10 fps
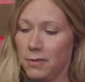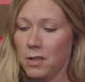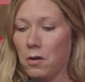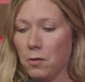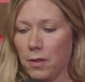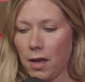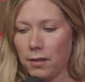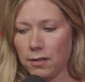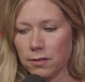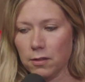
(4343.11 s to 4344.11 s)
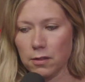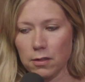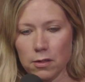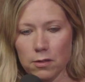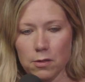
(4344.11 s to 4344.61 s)
So that's a
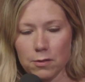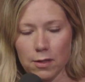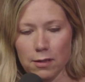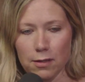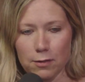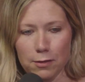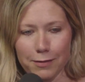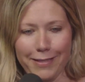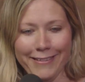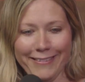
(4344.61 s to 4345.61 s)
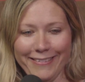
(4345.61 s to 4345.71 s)
good news. I think she's